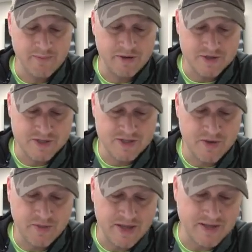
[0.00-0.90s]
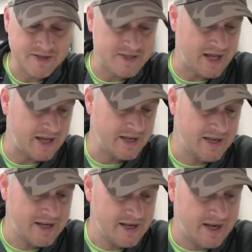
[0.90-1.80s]
But just know this that
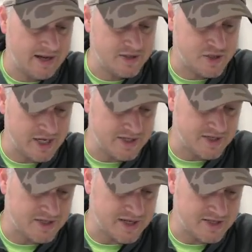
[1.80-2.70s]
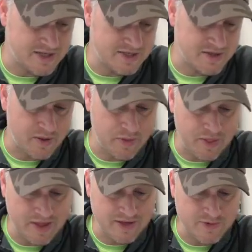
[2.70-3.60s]
uh, Jesus says these are the
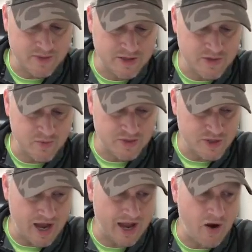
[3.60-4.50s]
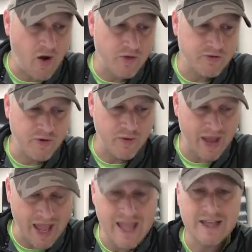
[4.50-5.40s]
things which which I also
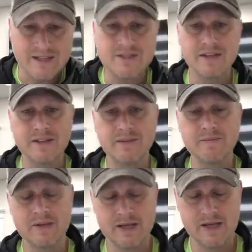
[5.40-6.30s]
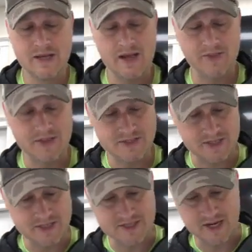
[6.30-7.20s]
hate, and these
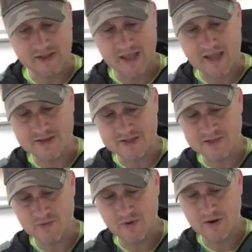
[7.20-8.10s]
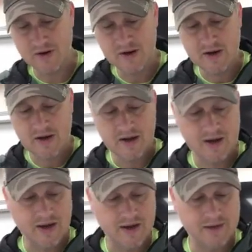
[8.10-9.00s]
these Nicolaitans were
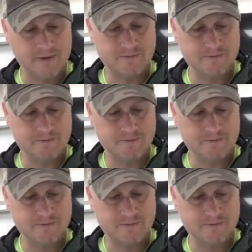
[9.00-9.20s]
uh,